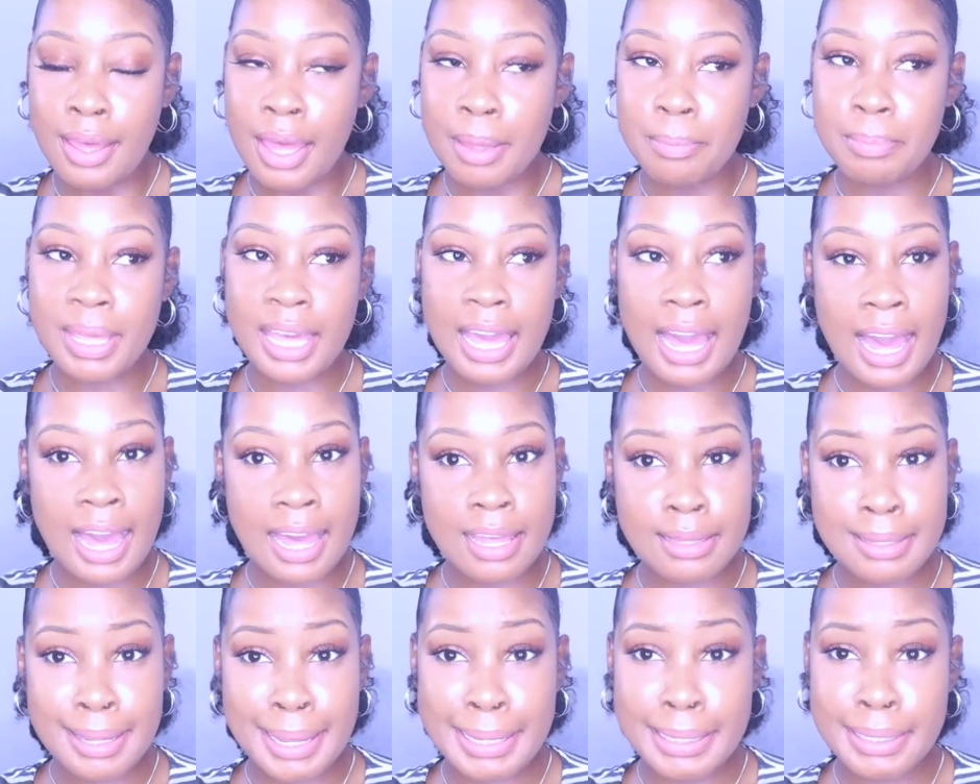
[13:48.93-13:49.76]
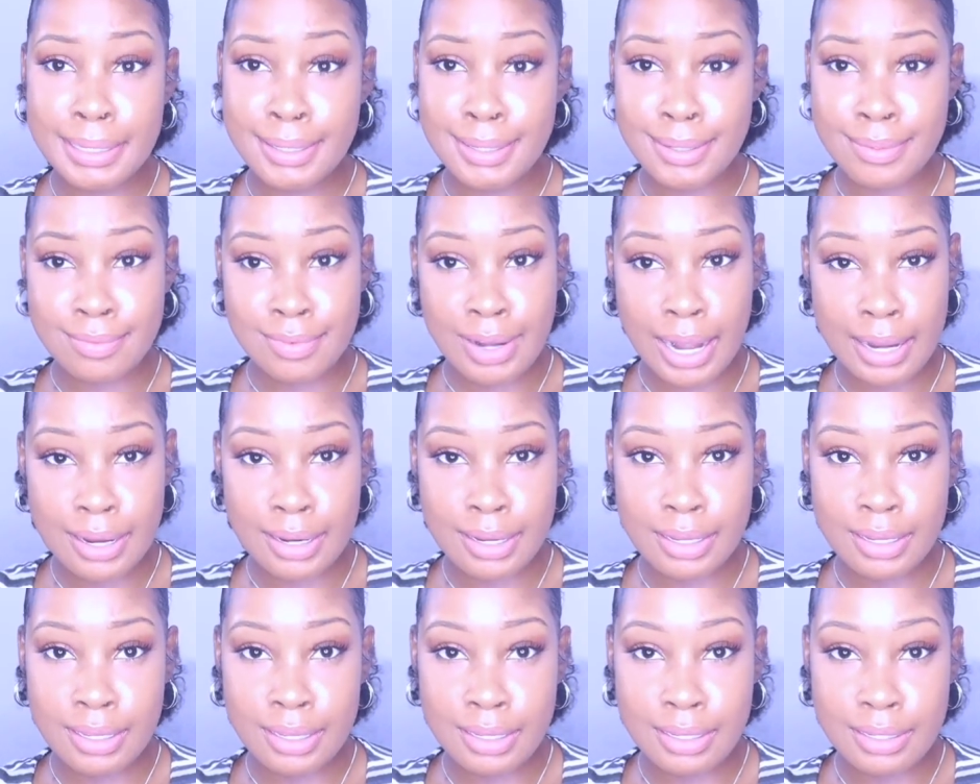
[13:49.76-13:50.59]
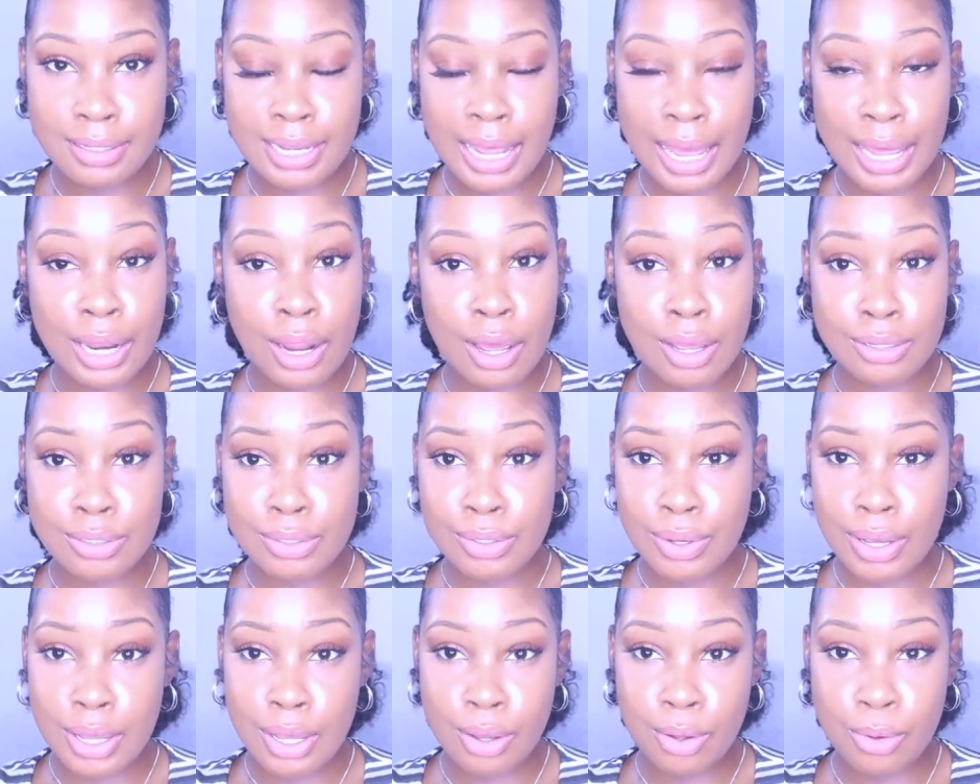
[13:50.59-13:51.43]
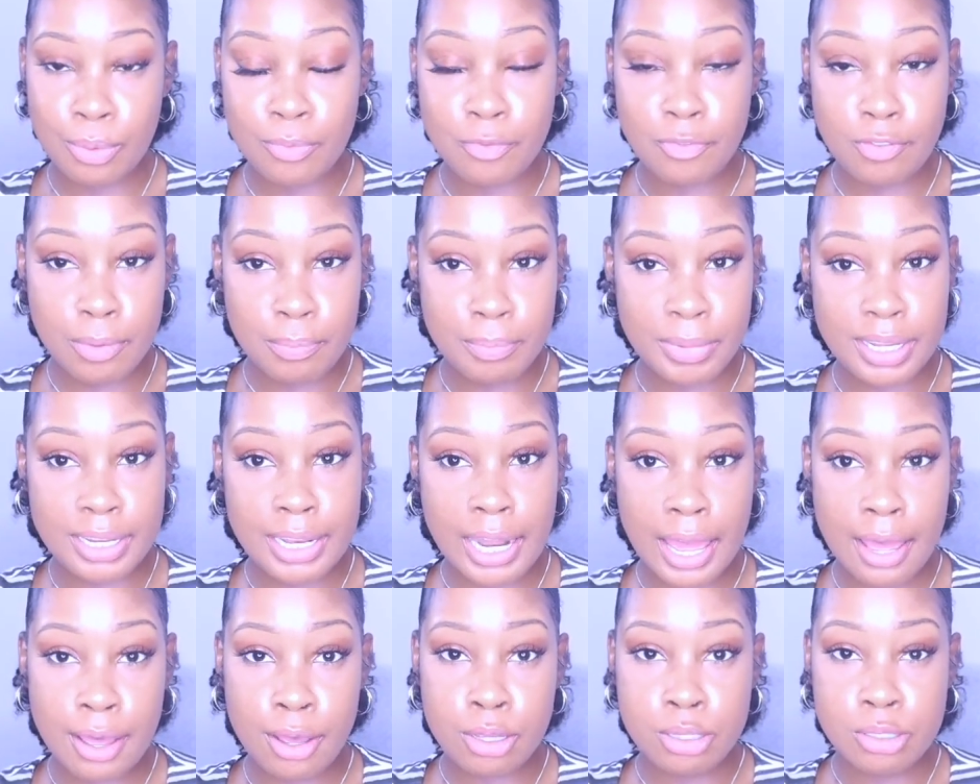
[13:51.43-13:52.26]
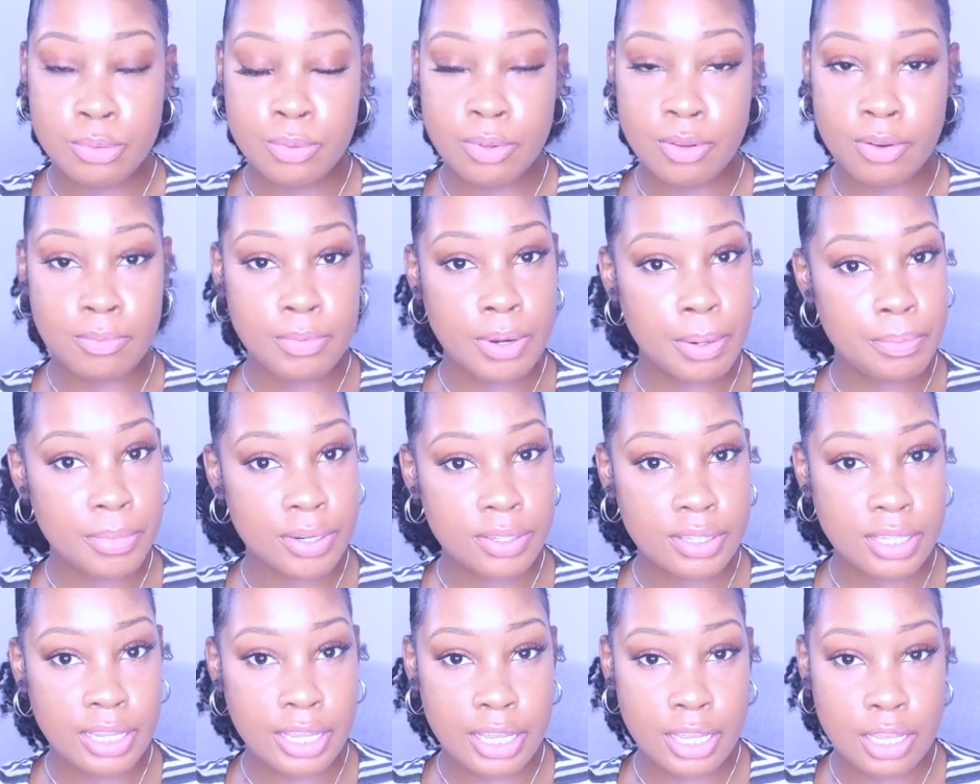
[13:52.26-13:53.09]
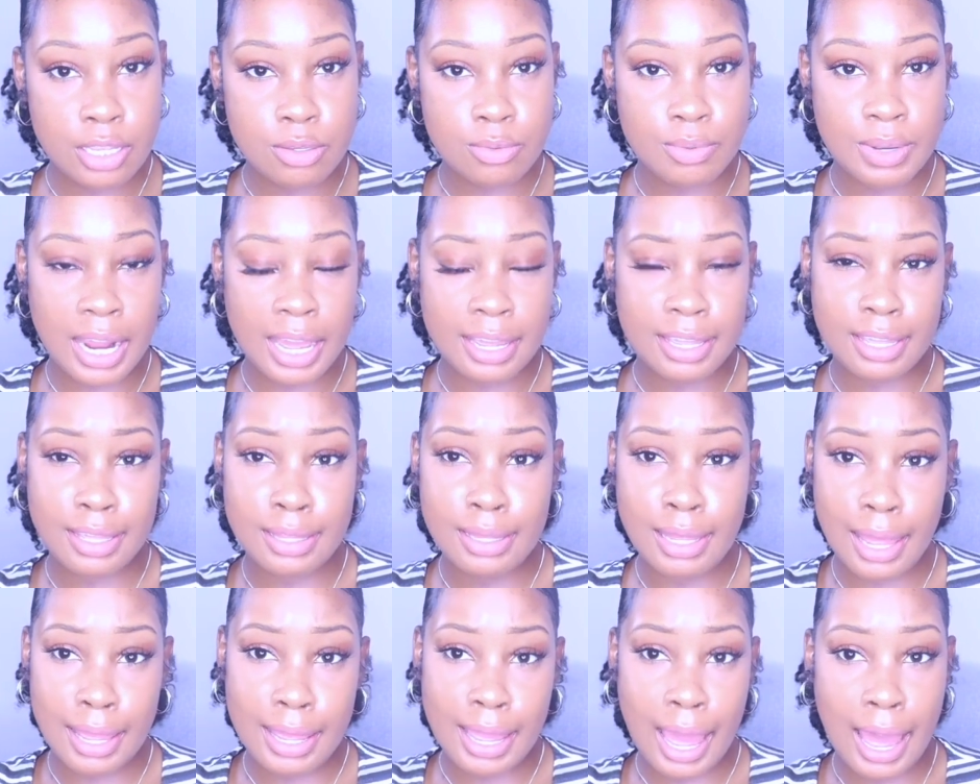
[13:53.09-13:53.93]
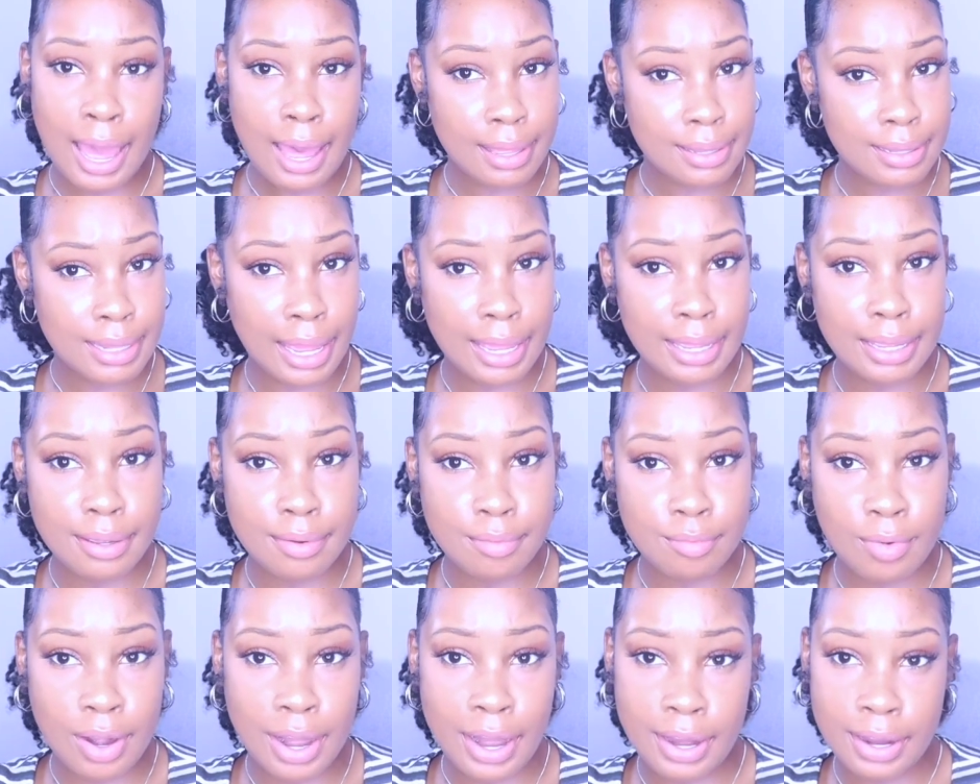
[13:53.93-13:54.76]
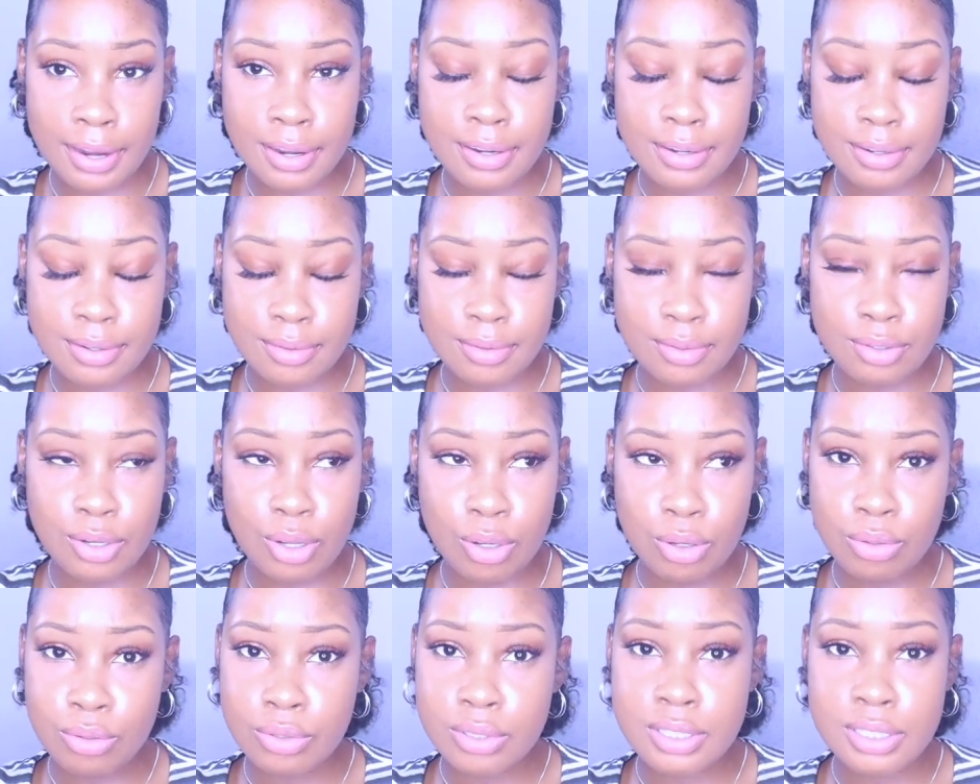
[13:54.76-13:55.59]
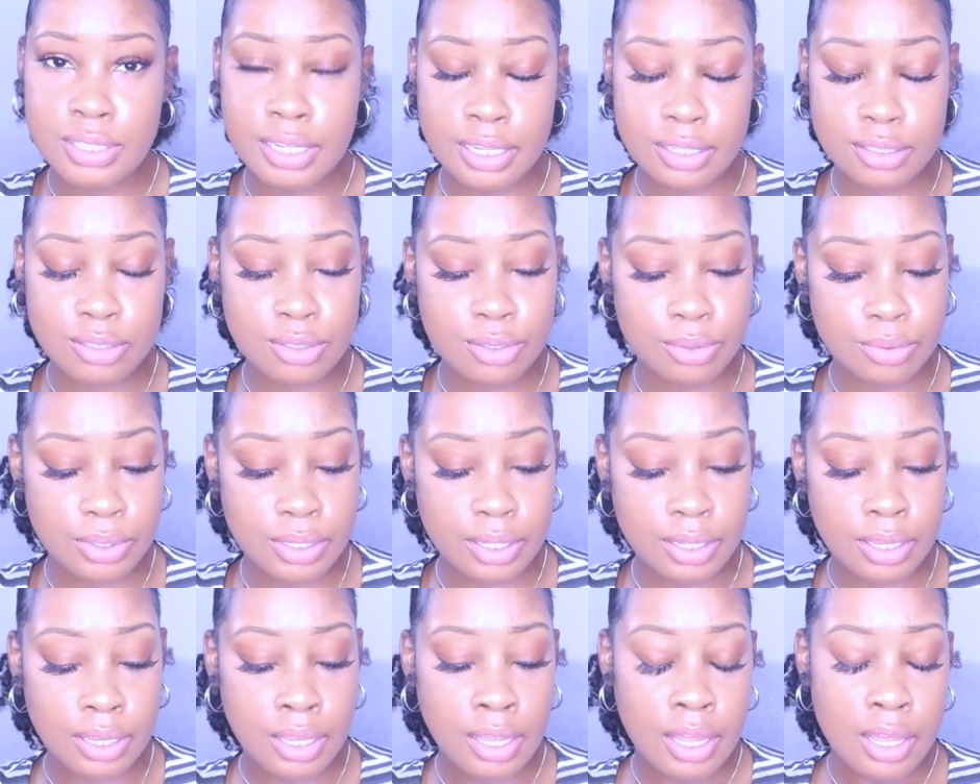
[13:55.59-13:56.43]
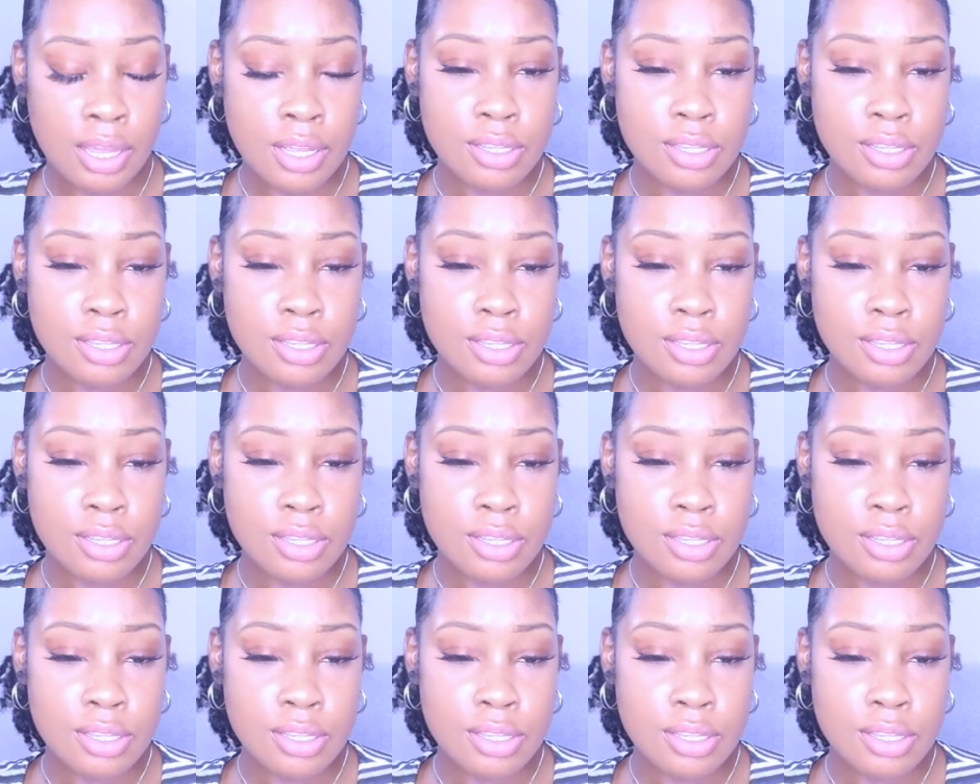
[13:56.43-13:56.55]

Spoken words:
be highlighting and writing. That also helps for me. That helps me remember things when I can like highlight and write notes next to it.